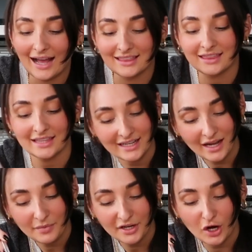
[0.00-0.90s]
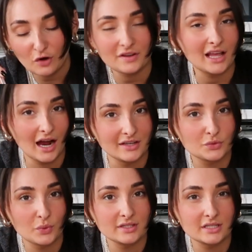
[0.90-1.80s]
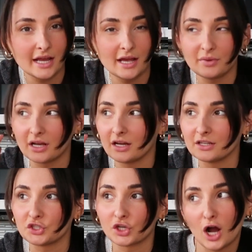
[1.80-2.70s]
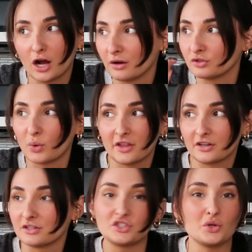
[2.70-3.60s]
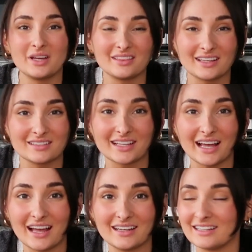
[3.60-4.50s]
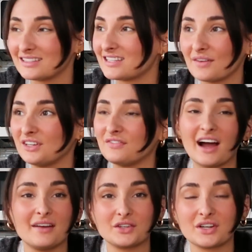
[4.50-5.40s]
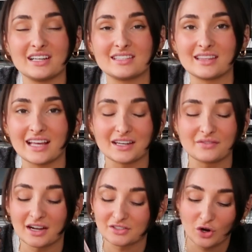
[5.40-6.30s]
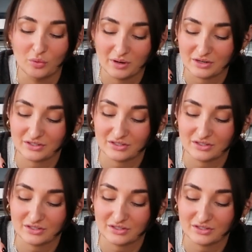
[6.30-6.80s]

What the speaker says: I think I'm gonna go for the iced one today because Chicago's weather is doing things again and it's 75 degrees at the end of October,